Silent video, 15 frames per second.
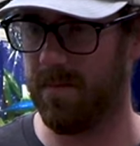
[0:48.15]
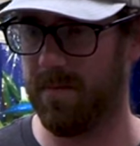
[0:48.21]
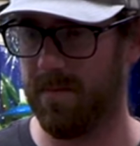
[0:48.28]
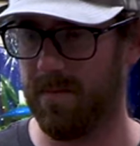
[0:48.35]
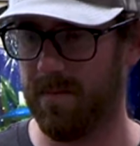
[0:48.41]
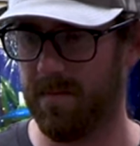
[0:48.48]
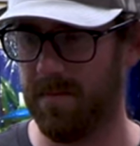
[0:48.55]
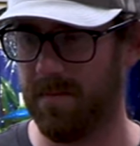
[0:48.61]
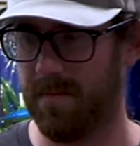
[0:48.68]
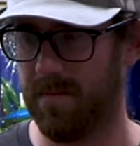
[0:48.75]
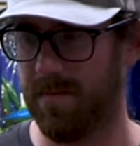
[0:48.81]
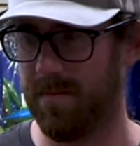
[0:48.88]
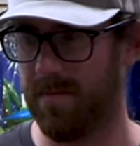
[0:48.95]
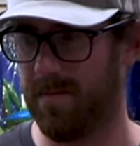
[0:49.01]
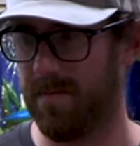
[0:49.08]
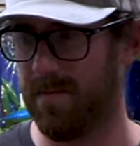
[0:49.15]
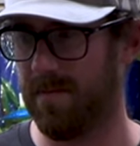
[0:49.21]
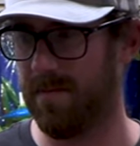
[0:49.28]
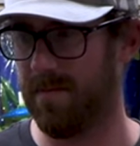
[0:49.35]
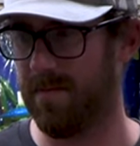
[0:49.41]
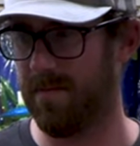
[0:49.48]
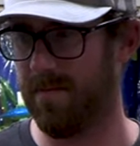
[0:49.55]

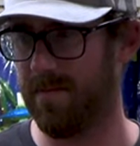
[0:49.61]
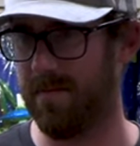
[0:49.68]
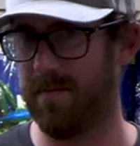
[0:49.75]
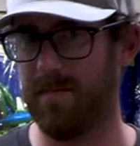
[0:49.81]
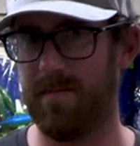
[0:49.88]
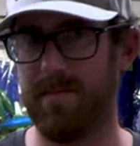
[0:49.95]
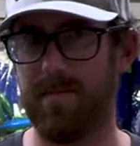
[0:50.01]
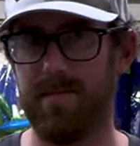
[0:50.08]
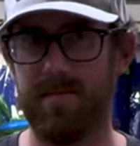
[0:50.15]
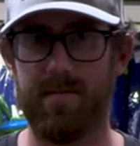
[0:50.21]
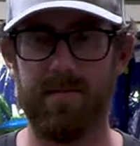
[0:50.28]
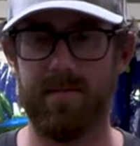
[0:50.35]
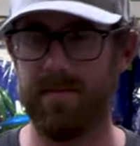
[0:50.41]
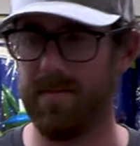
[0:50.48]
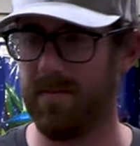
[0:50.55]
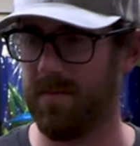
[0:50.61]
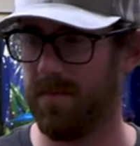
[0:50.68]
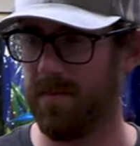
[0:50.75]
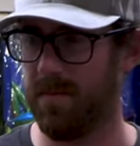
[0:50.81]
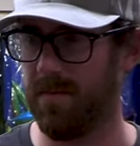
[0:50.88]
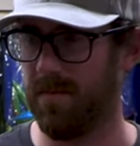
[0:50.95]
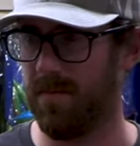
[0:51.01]

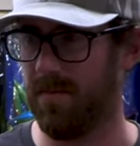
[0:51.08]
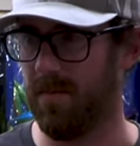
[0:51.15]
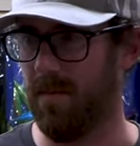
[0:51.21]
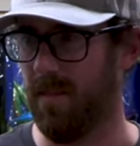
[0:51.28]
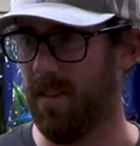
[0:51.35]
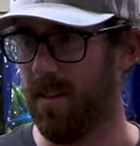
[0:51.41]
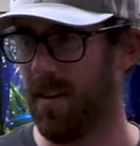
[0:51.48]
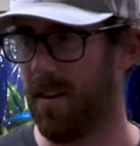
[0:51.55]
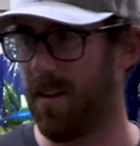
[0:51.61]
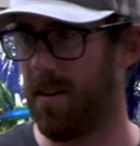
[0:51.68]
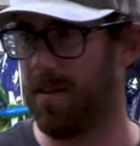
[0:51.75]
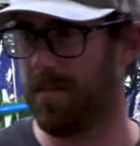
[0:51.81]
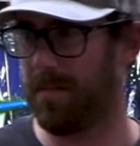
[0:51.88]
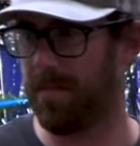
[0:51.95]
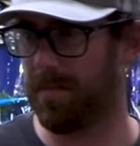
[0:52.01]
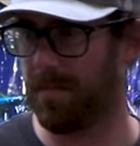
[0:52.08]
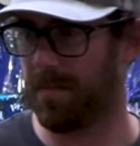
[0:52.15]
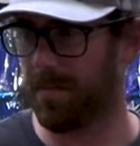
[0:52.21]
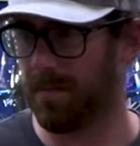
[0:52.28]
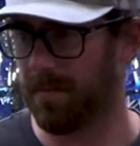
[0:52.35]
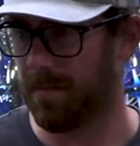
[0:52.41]
No words are spoken by the person on screen.